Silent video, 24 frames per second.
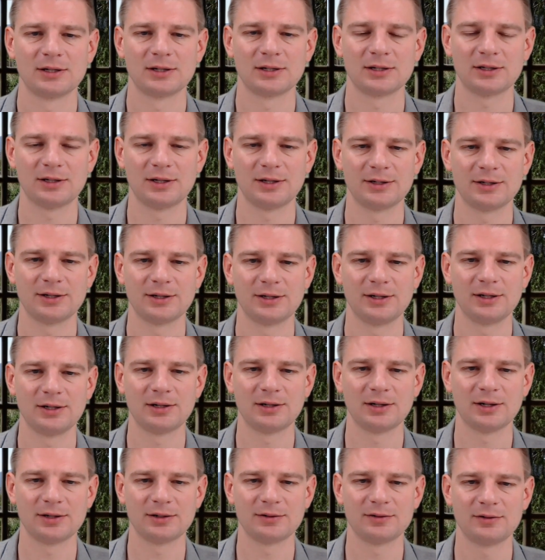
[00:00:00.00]
Client ID,
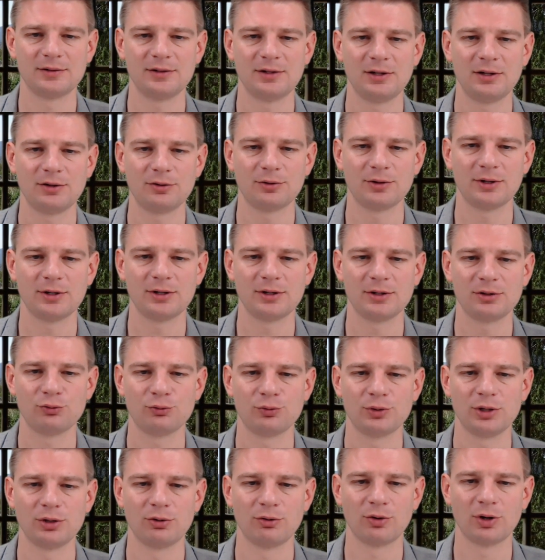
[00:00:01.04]
client secret,
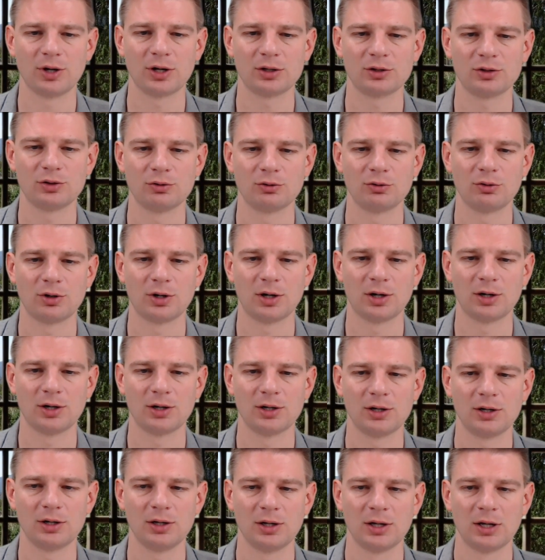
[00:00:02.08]
redirect
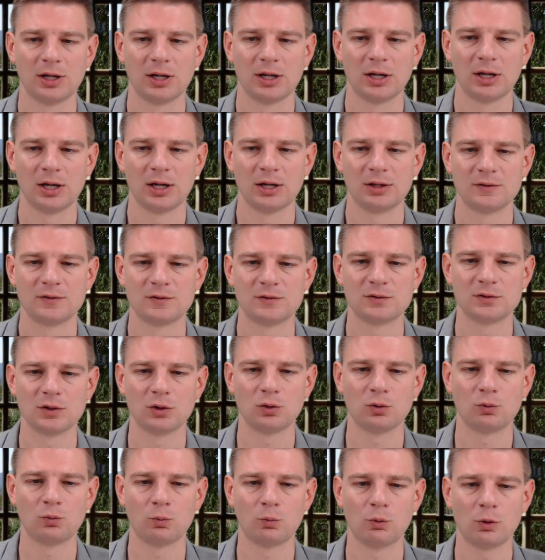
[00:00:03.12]
URI.
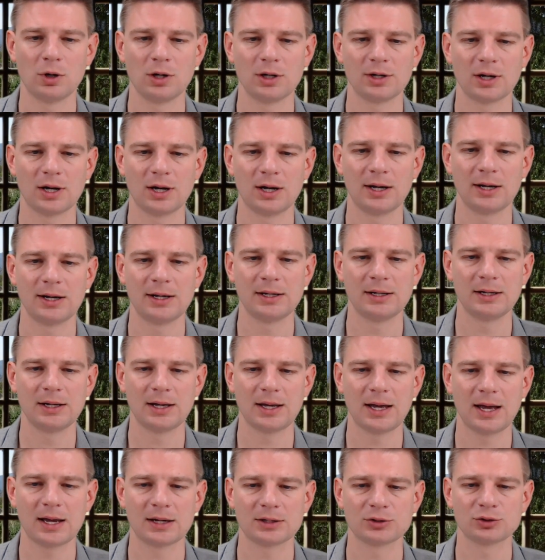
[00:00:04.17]
So what I
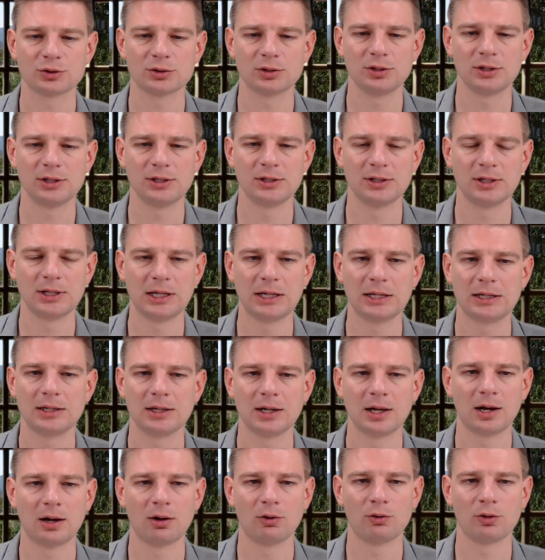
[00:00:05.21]
actually need
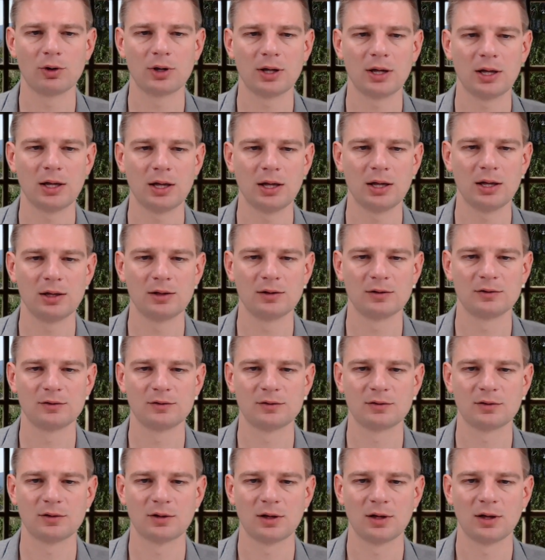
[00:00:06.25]
now
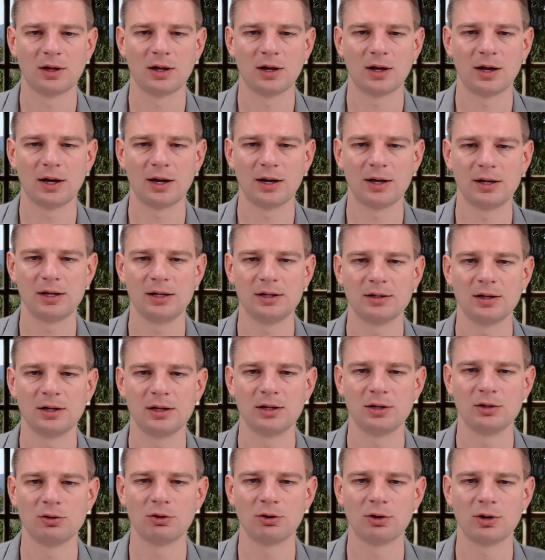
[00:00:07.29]
is I need a
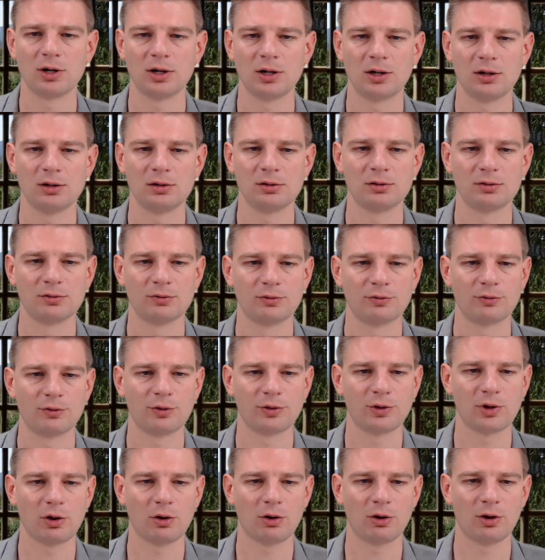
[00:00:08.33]
URL for
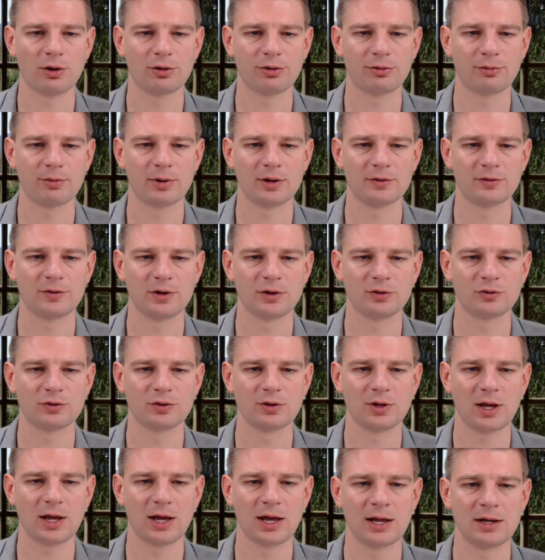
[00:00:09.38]
the
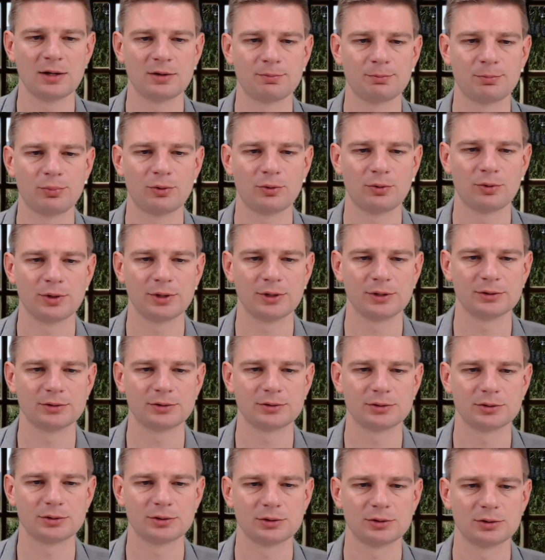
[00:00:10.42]
authorization
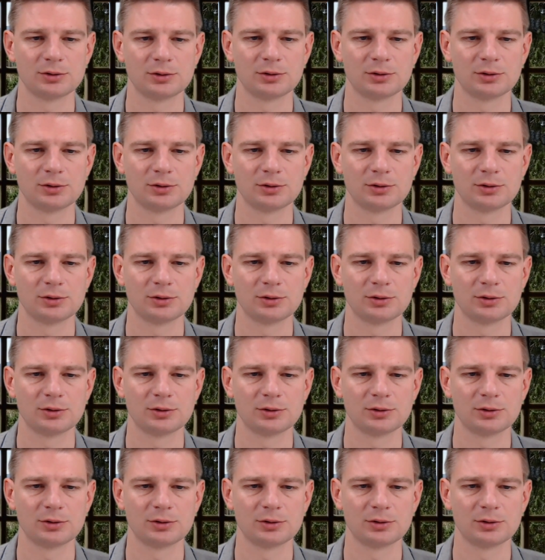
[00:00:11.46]
endpoint.